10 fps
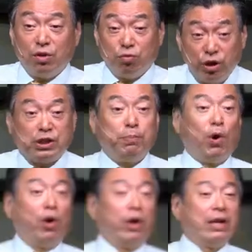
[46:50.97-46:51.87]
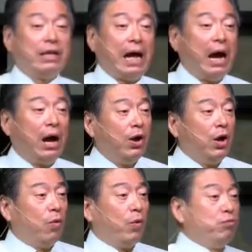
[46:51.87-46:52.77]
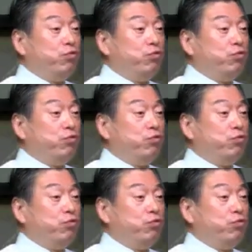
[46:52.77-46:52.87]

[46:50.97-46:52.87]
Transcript: rich boy. Now, when